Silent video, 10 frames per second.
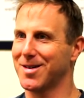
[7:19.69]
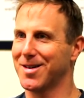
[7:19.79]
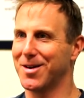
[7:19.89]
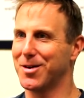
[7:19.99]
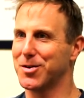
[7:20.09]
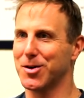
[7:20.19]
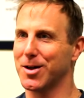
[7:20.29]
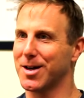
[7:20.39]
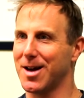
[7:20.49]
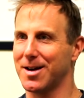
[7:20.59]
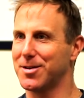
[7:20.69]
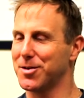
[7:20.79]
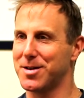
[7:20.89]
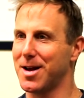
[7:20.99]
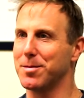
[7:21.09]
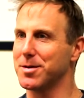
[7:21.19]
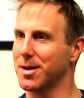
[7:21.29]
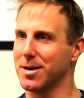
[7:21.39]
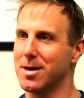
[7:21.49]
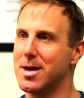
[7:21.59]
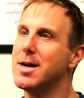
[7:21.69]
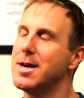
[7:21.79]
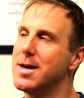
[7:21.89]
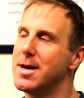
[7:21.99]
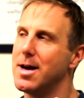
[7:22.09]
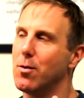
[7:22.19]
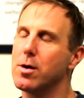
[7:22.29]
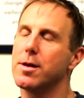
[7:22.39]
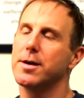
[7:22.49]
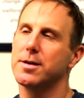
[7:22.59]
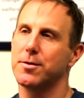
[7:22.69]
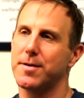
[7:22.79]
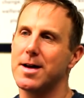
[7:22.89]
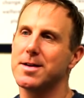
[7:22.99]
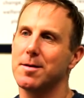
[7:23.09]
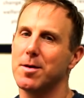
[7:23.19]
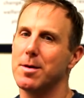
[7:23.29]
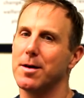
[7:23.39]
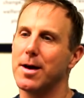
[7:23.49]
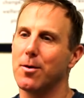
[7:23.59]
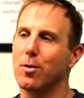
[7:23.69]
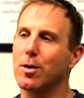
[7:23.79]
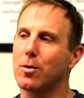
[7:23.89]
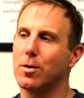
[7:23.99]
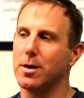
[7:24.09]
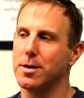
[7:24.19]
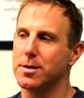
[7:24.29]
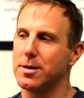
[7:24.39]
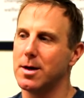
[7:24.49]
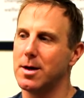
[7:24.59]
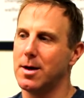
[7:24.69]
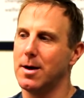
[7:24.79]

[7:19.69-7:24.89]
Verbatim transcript: You know, it's certainly not just 10%. And one of the things that was fascinating to me about that work was